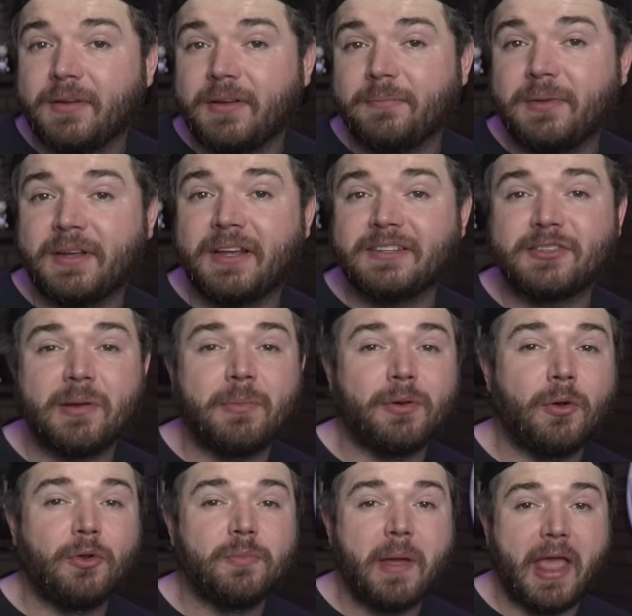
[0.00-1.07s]
because I'm an
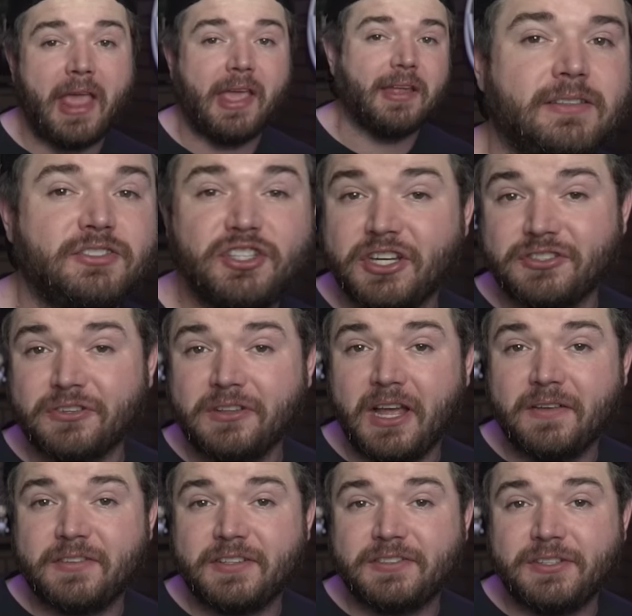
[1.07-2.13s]
old man. Chester loves
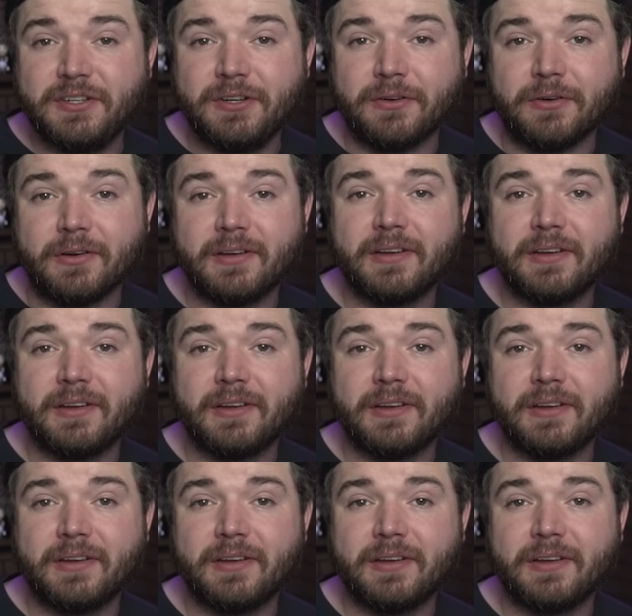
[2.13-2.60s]
it too.